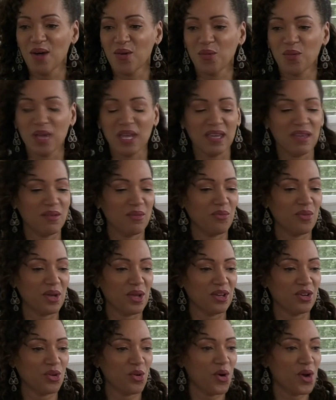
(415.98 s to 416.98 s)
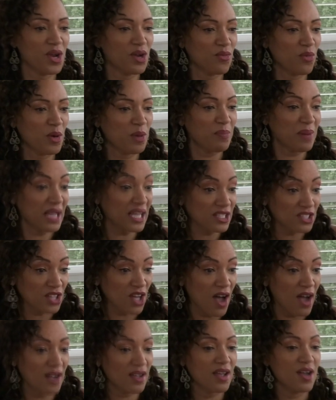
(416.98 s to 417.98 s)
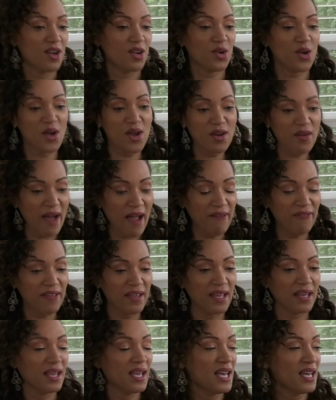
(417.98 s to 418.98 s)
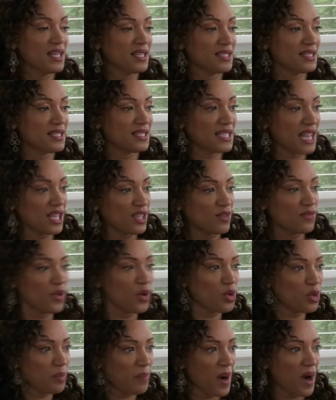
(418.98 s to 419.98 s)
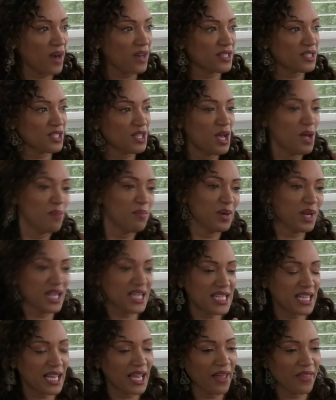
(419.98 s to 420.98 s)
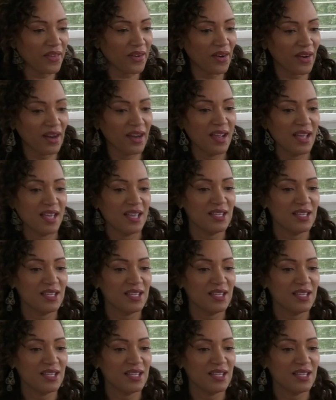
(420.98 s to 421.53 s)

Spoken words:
we'd pick a song, choreograph it, take the vocal parts, put it together,